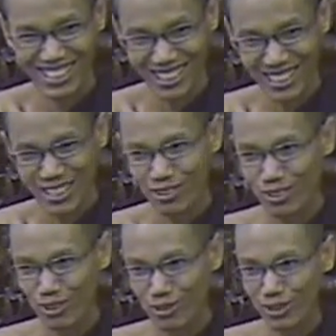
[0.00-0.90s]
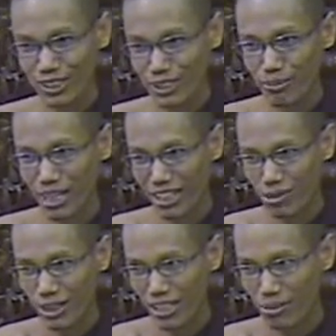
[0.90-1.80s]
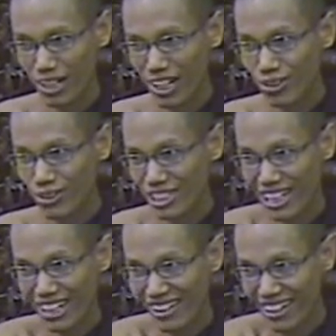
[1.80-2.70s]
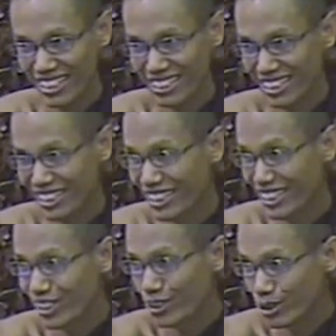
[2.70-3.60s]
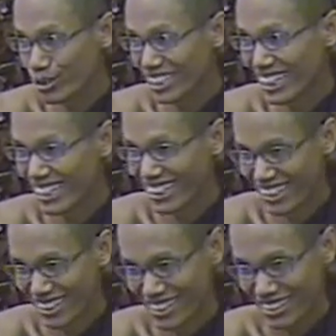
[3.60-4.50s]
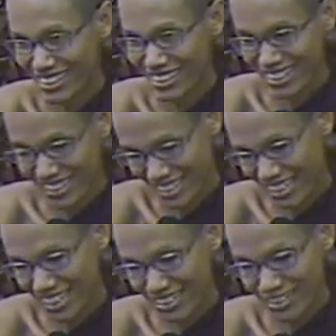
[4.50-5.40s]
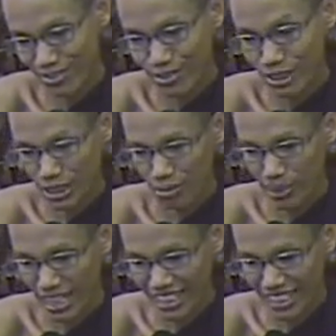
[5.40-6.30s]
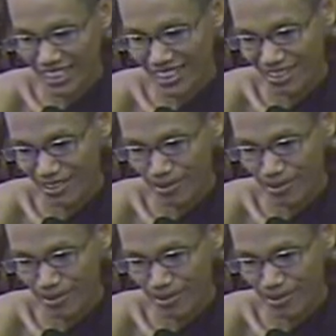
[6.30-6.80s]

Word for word: huh? For foolish men. Whenever akusala arises, they include like a foolish man.